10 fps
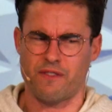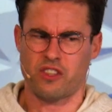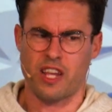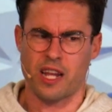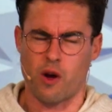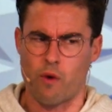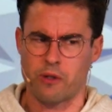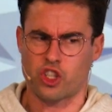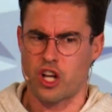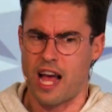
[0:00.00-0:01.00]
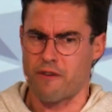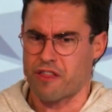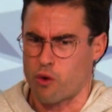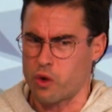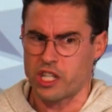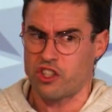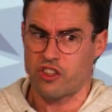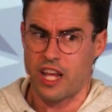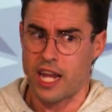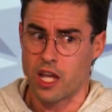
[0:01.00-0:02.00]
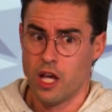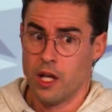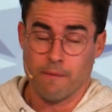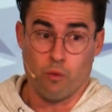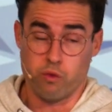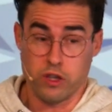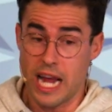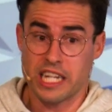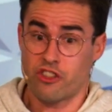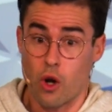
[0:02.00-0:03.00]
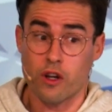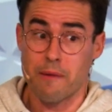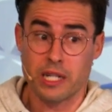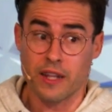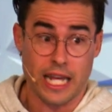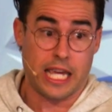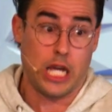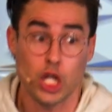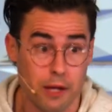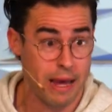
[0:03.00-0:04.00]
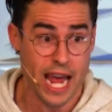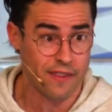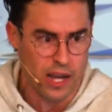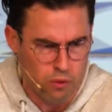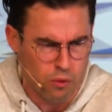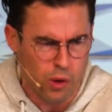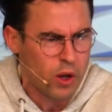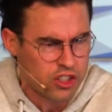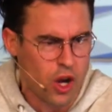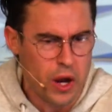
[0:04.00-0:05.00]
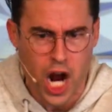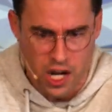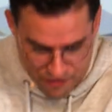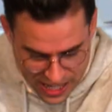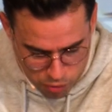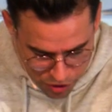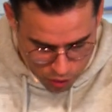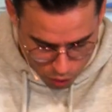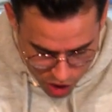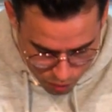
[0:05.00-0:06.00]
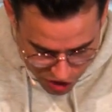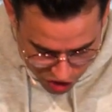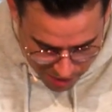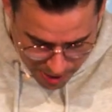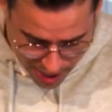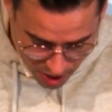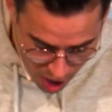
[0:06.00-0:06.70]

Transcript: If he's saying a woman should not have authority, is she saying, ladies, don't come in and like kill a man? Like what's going on if that's what the word originally meant?